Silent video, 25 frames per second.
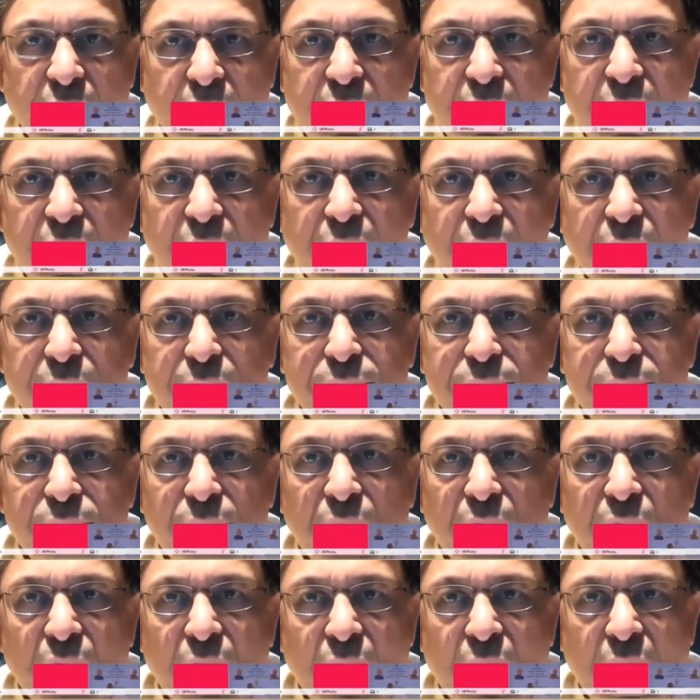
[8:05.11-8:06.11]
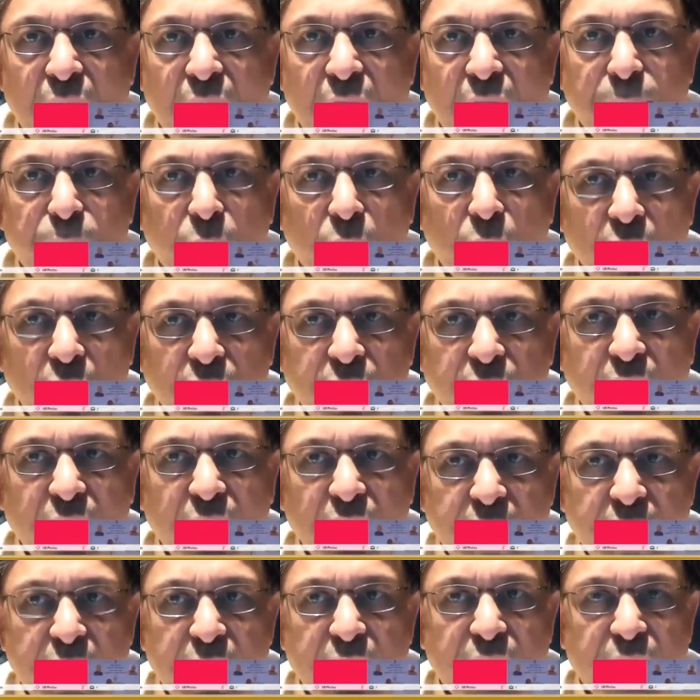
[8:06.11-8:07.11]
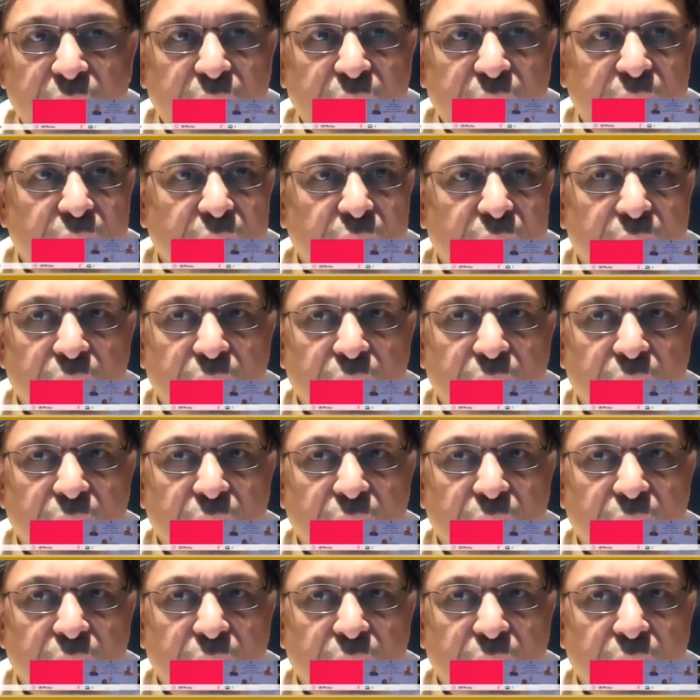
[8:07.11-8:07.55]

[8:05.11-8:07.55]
India has a political leader